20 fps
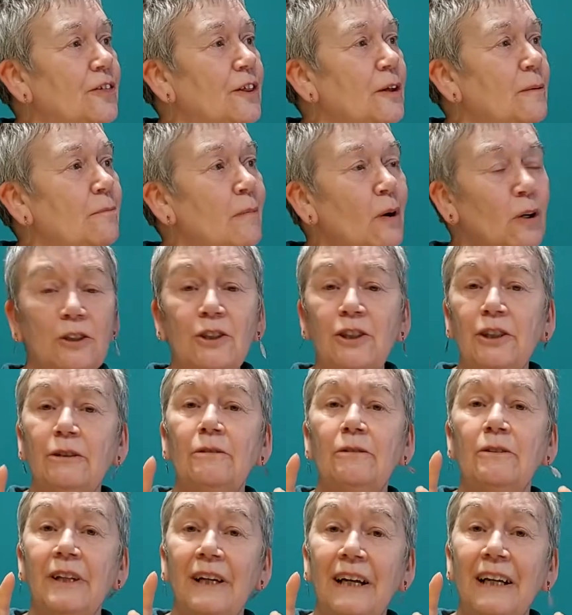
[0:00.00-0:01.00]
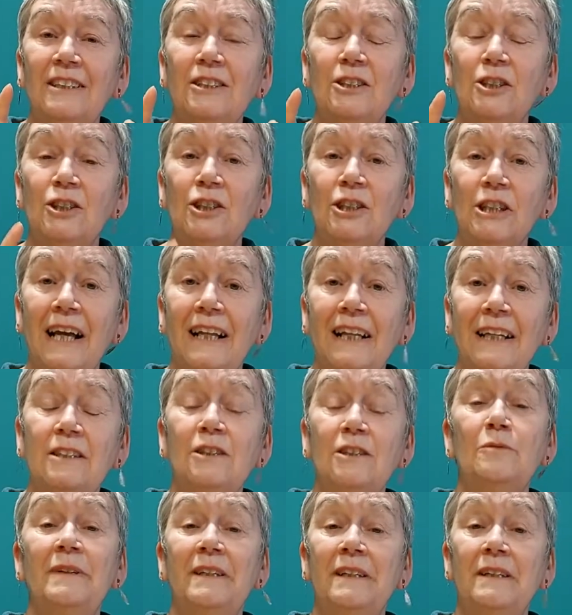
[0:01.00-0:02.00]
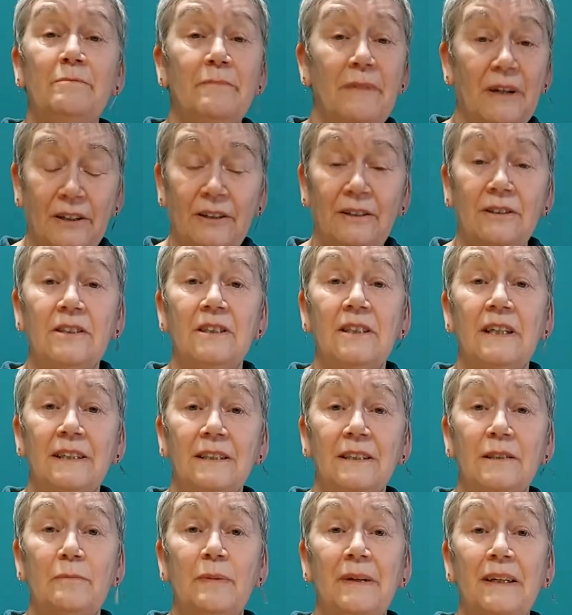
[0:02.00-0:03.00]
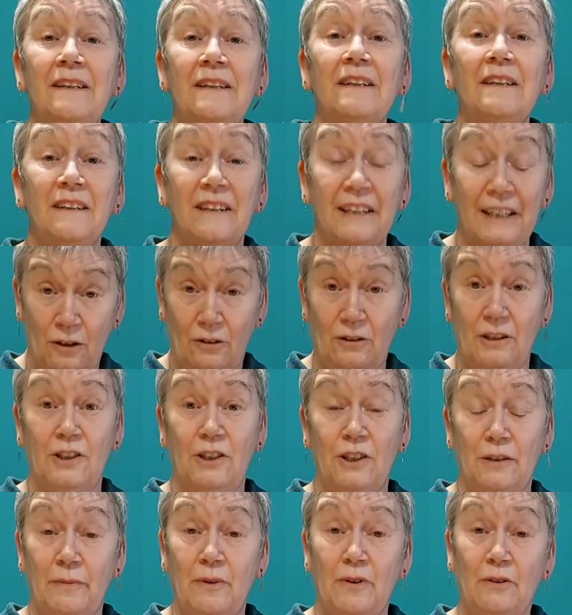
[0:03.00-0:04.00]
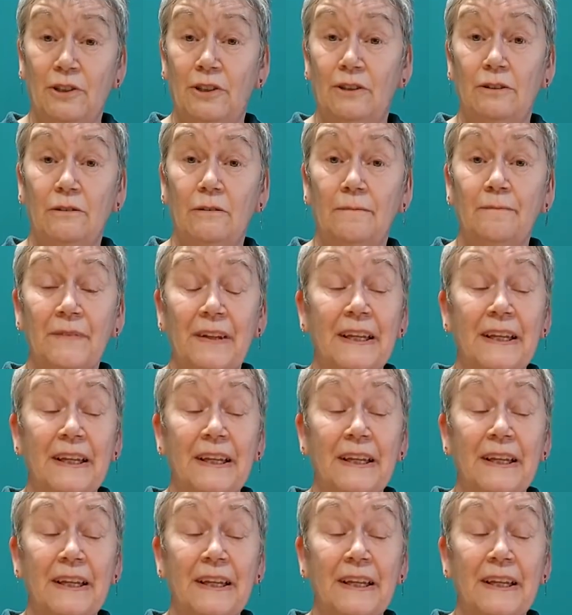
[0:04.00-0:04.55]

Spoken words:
The module that has challenged me the most has been the theology module.